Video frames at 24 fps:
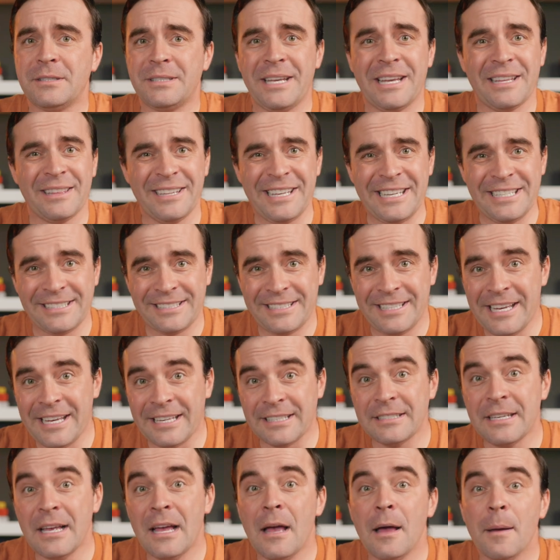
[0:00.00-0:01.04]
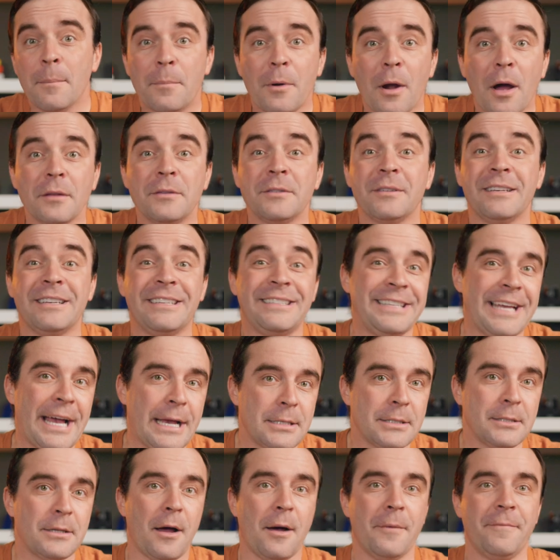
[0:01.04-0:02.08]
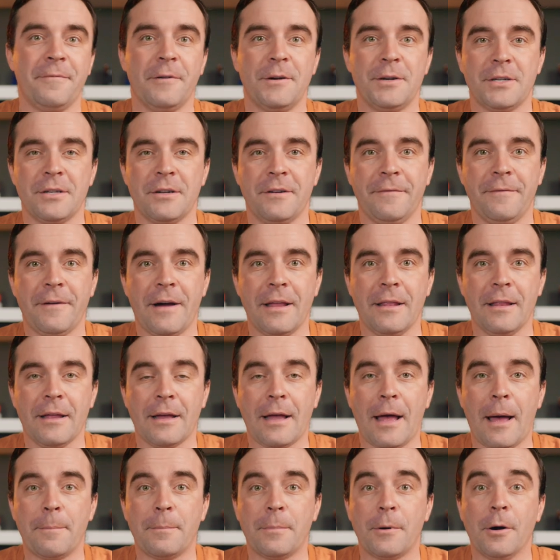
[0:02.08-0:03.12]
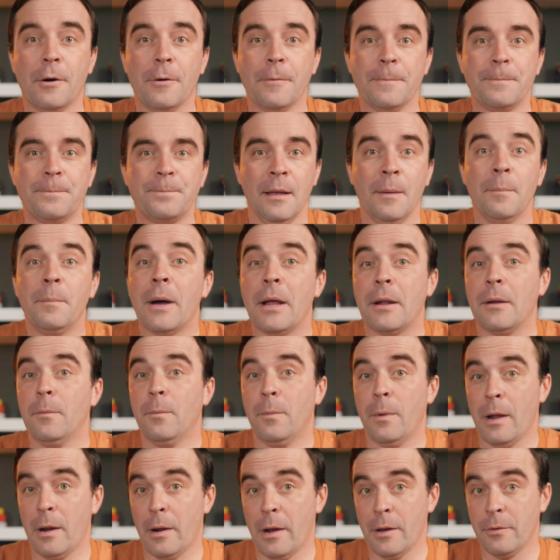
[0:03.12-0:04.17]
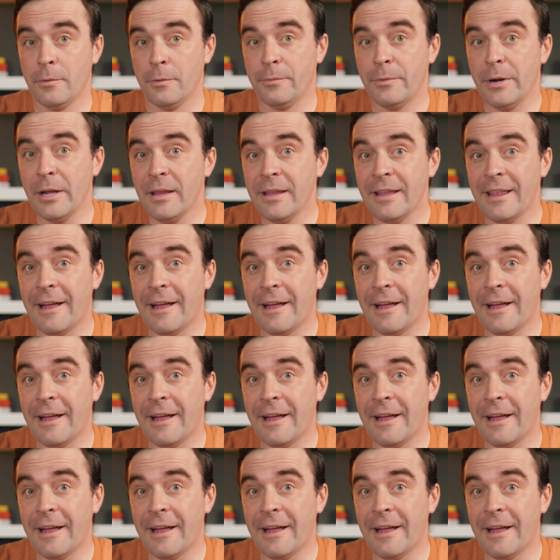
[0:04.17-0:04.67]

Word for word: see at least this brought to the desktop version of Final Cut Pro, but what I would really